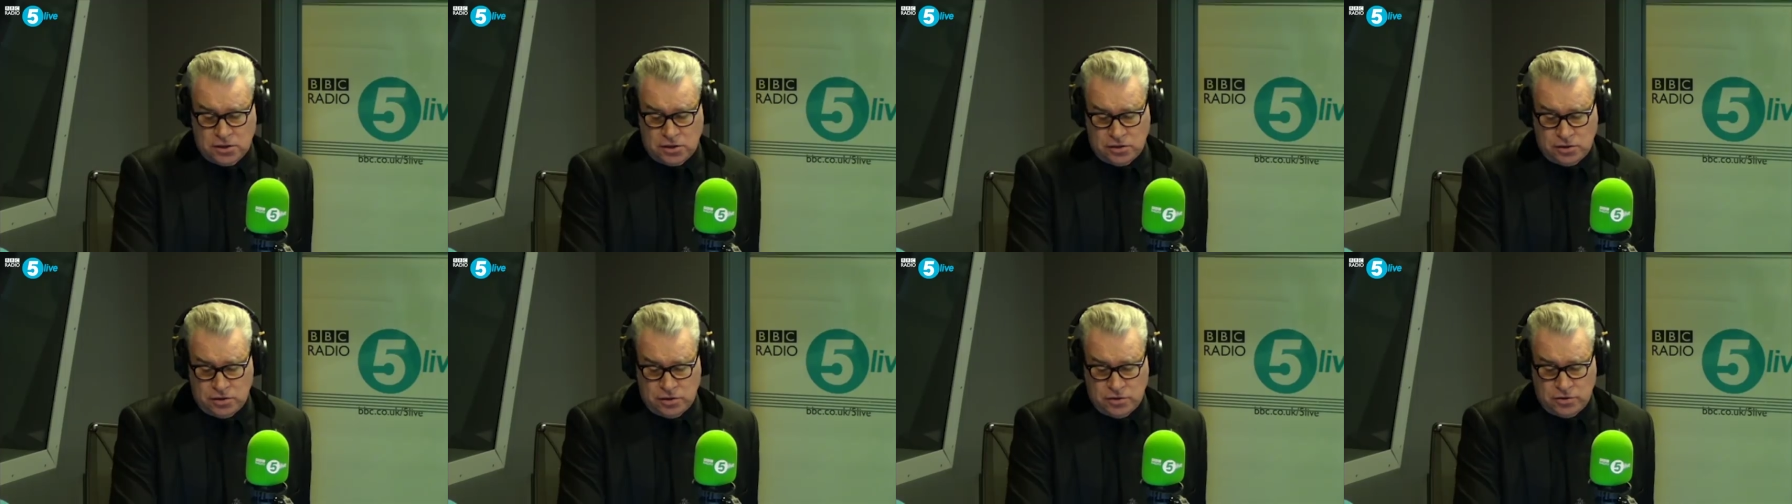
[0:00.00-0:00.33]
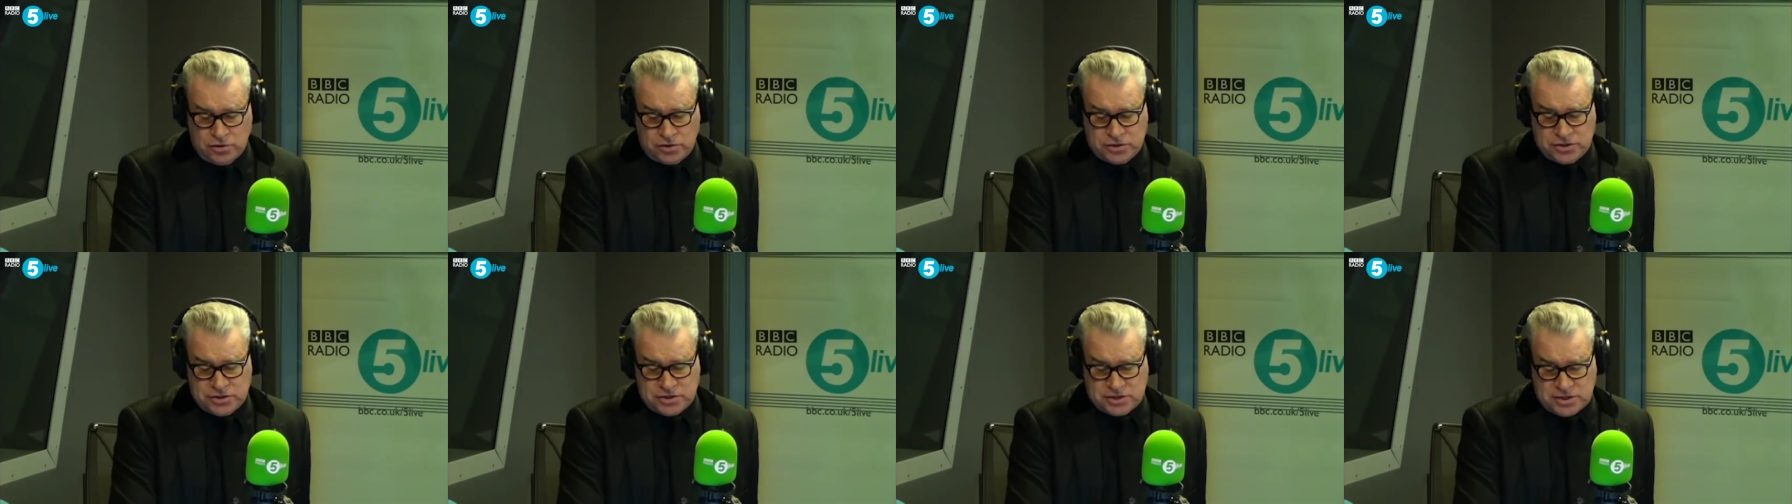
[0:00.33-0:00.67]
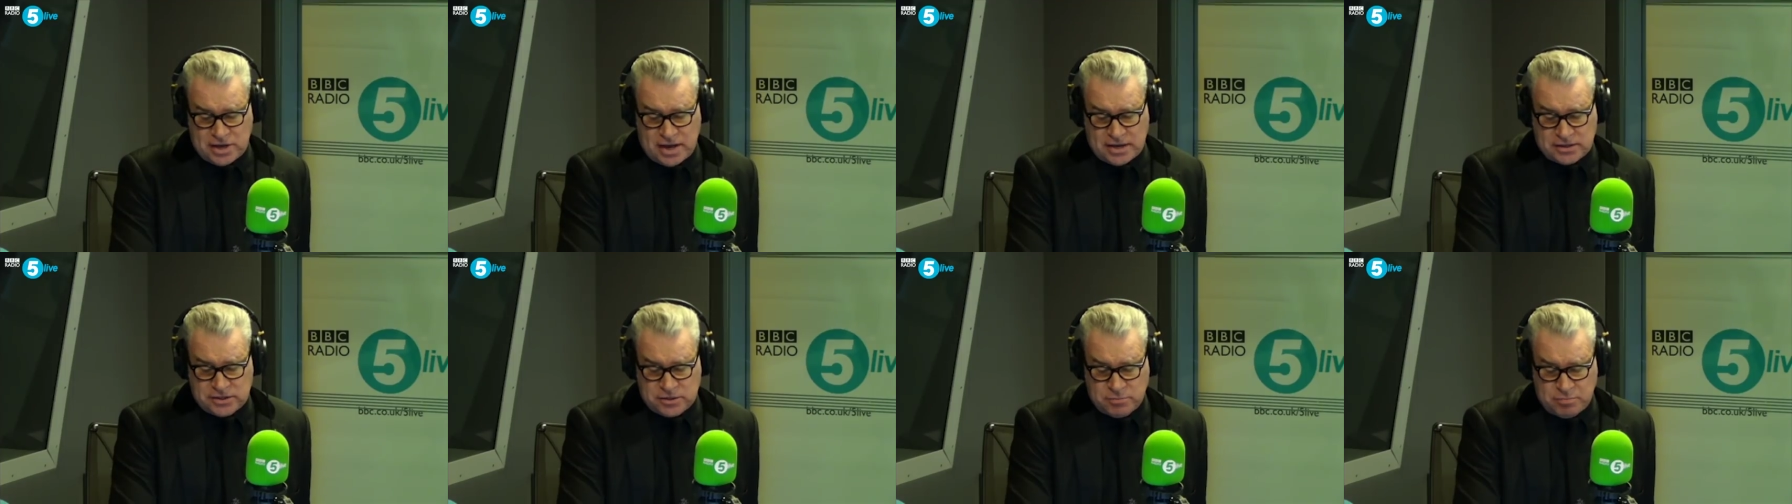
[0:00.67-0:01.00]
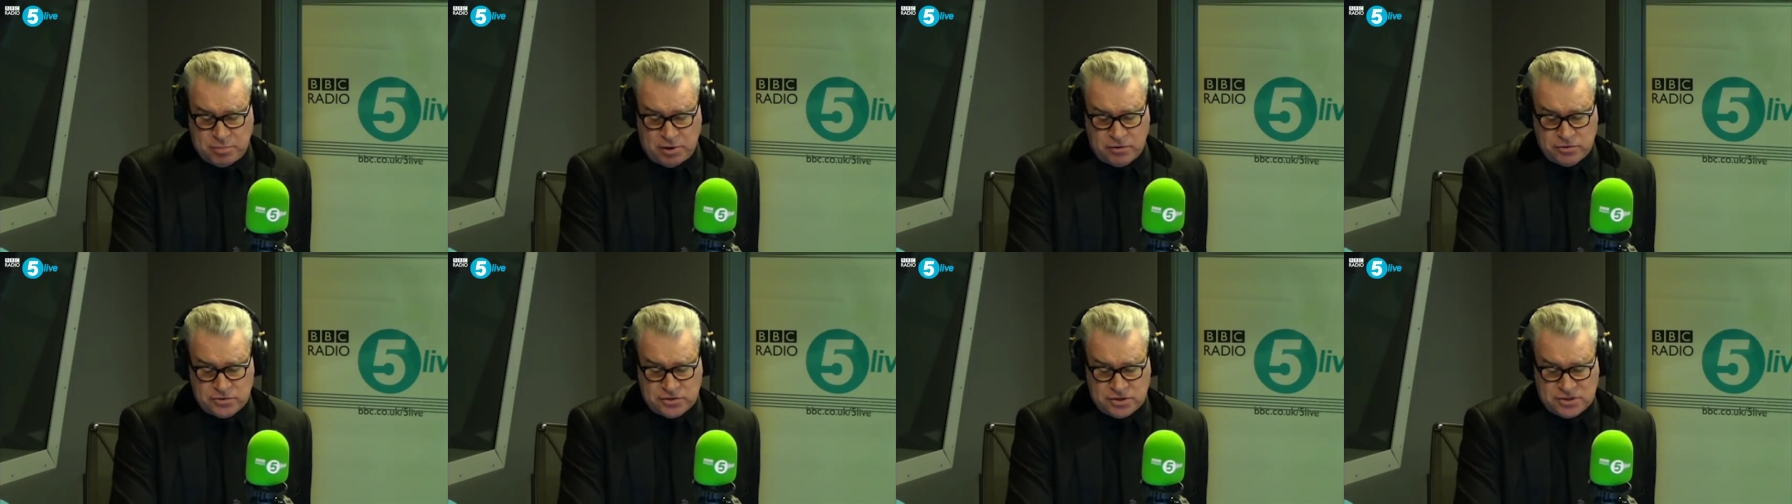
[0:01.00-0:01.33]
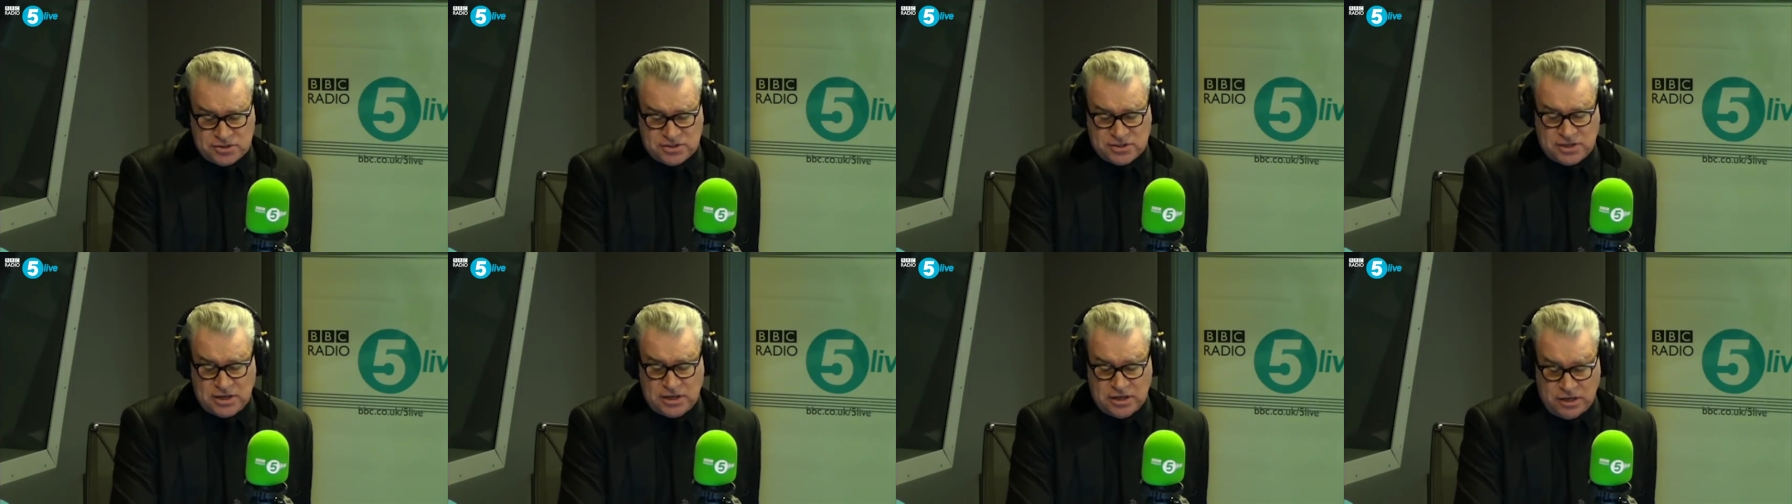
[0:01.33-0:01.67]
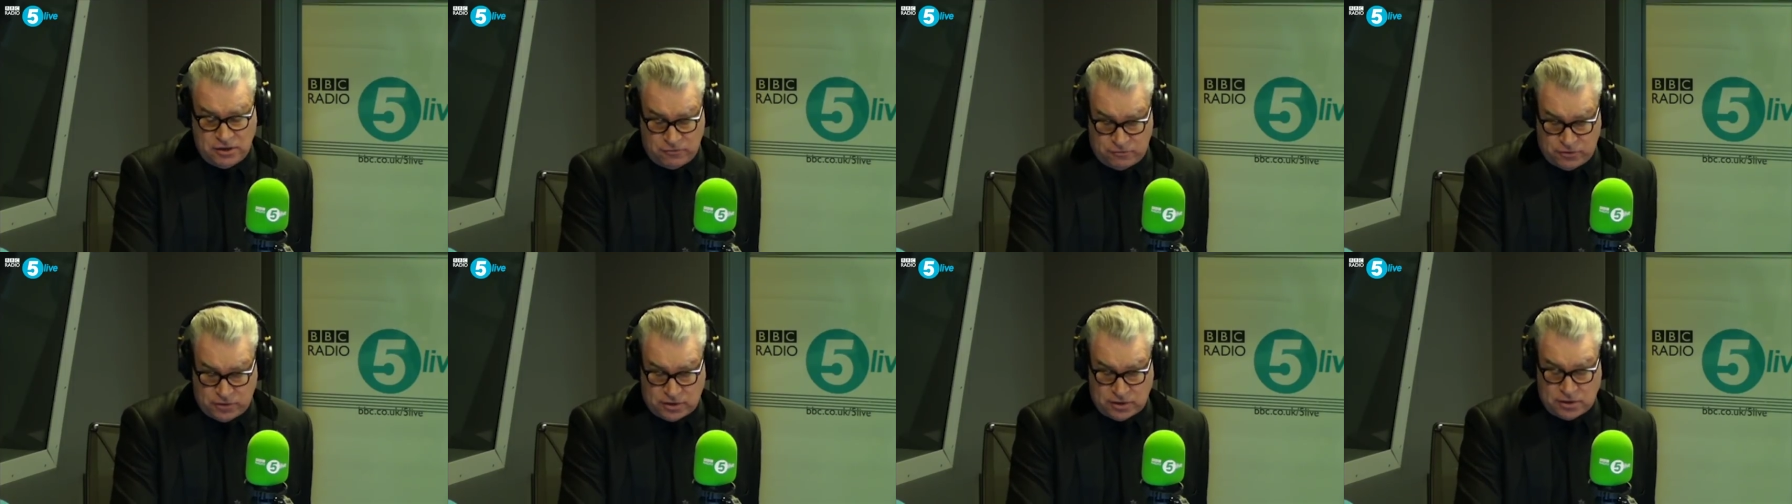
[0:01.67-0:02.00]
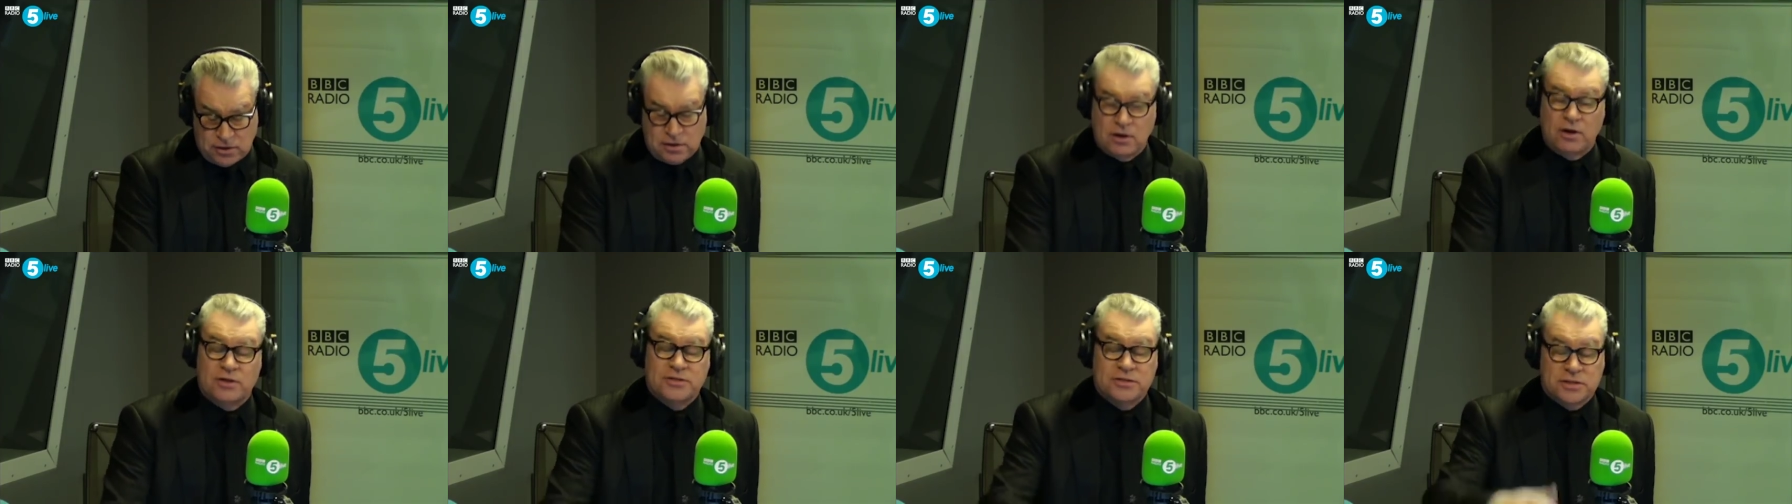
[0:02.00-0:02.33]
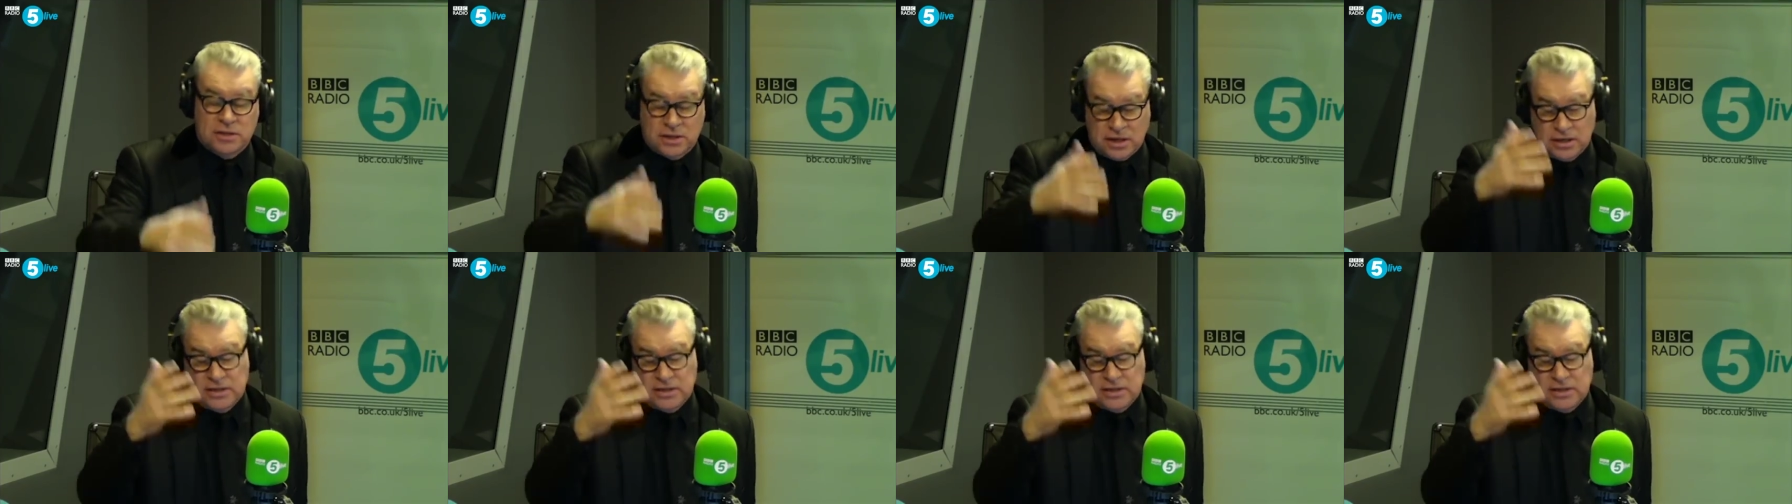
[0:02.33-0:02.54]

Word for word: looks set to post a significant loss.